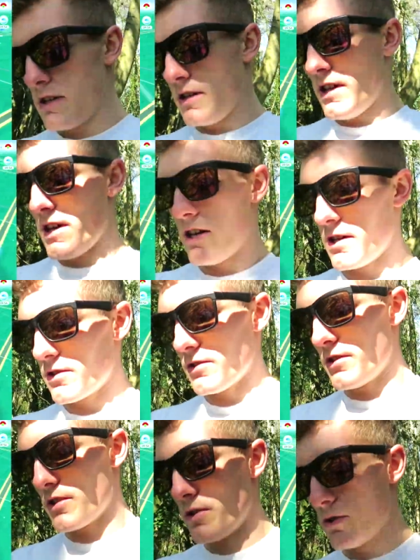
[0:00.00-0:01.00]
And then I'm
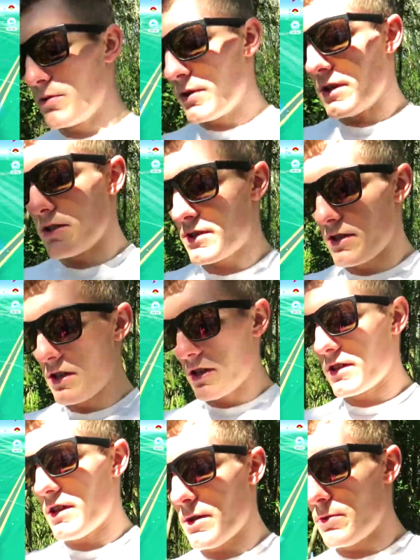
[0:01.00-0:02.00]
going to go and
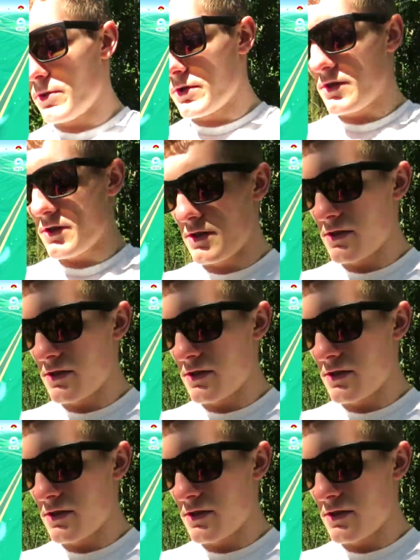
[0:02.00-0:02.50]
take that one.